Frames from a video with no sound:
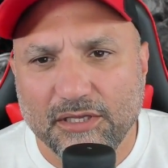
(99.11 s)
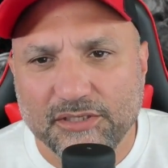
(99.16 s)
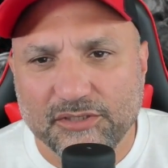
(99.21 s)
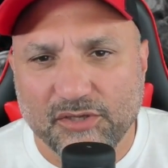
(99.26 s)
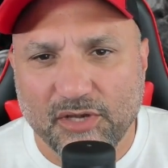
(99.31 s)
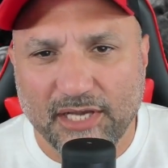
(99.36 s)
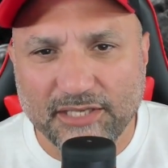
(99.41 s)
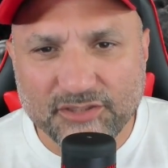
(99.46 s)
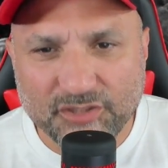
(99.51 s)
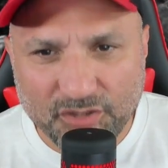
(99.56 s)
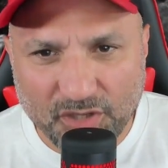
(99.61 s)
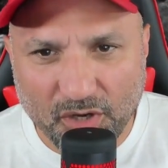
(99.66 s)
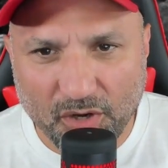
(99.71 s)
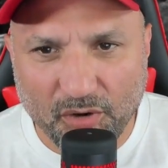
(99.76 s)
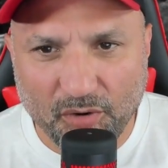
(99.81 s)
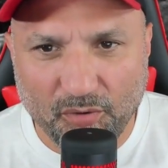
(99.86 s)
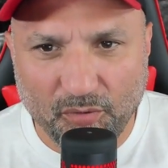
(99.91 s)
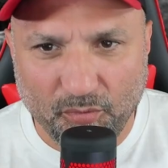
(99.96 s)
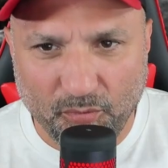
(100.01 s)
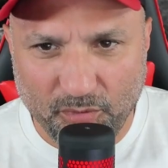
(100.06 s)
So as you
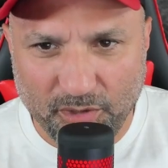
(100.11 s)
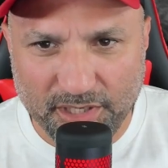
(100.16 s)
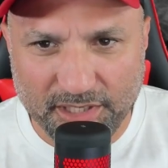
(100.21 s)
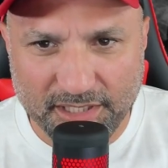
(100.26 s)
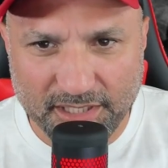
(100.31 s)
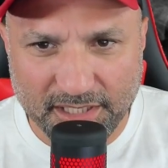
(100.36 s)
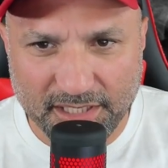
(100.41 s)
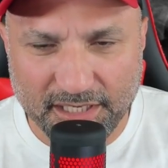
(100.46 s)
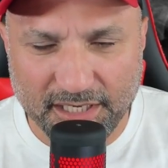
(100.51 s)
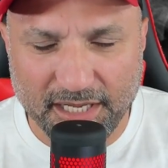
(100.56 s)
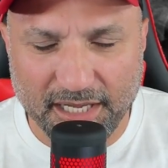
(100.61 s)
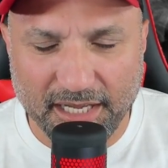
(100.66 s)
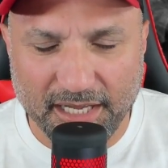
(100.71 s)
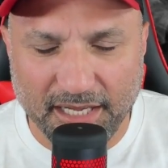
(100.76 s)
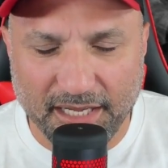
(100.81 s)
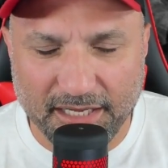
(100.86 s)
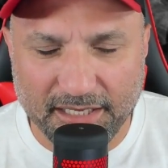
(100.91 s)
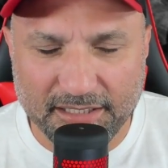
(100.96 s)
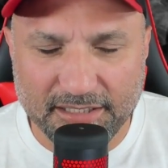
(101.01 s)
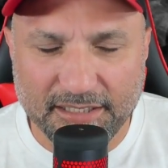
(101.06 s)
know, we did
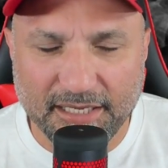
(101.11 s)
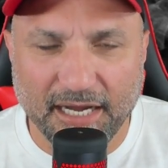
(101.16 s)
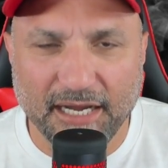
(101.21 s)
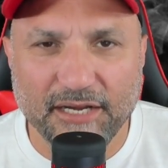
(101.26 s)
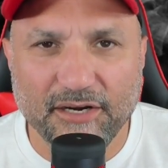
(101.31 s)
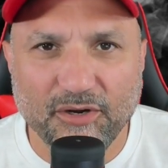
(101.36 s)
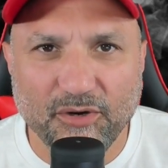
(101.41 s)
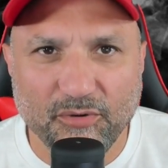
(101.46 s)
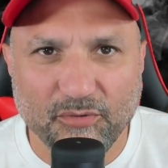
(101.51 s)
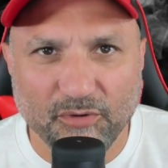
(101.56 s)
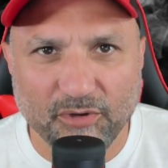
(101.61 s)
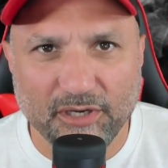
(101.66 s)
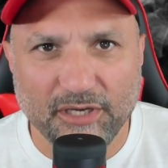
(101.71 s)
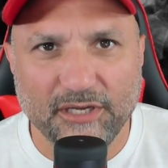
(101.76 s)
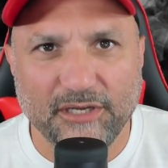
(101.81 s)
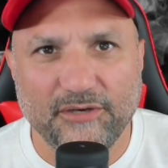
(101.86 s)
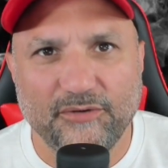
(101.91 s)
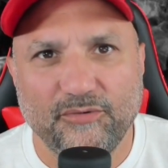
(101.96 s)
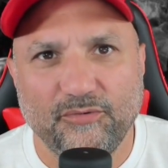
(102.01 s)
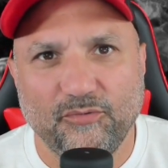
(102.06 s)
a dyno
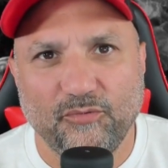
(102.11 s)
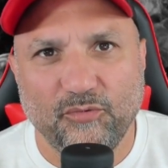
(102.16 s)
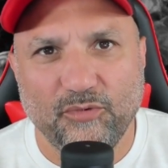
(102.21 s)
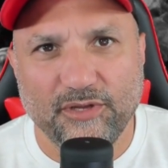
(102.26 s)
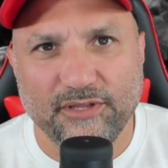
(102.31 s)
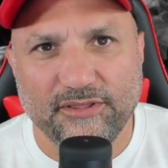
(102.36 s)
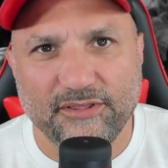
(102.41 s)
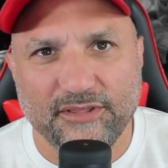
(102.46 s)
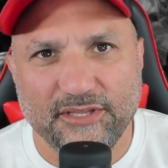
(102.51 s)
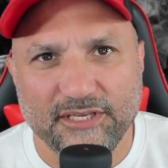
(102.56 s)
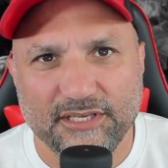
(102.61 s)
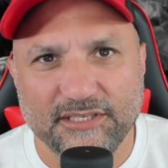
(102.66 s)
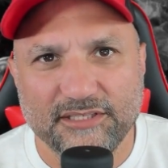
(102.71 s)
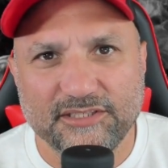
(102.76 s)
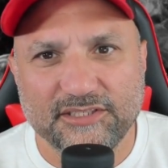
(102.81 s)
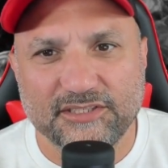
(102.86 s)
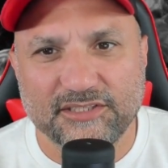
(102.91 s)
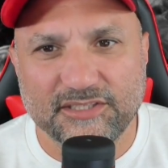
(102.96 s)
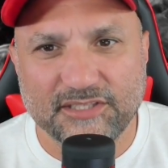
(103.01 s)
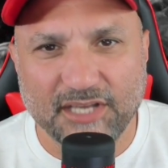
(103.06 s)
run with the
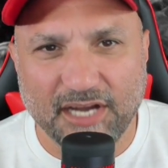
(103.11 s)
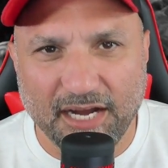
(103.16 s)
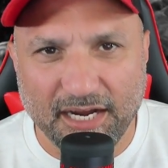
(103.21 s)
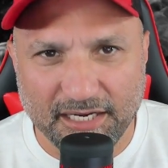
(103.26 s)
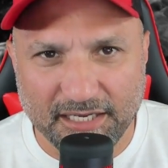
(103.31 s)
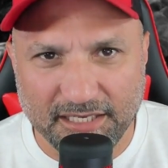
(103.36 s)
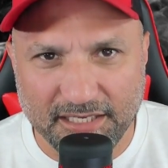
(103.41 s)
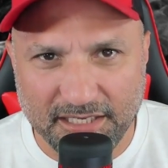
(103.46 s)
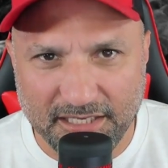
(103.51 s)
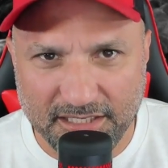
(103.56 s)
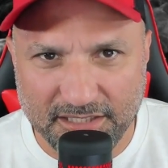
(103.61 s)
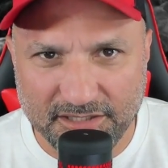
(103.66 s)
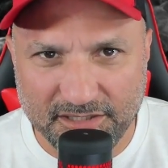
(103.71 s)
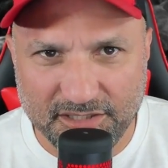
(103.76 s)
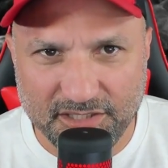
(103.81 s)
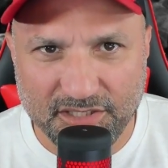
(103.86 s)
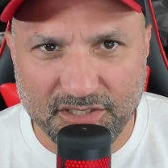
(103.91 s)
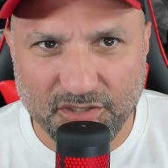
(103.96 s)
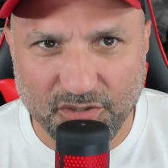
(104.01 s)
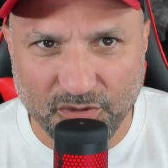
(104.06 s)
stock
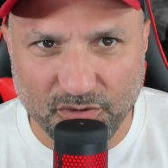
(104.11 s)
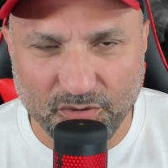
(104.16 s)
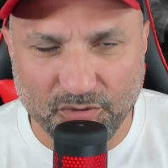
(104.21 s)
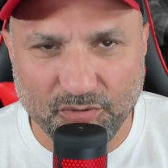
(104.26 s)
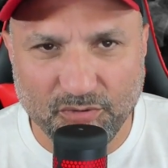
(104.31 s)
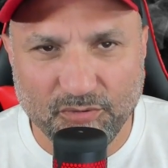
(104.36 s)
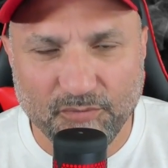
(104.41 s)
ECU,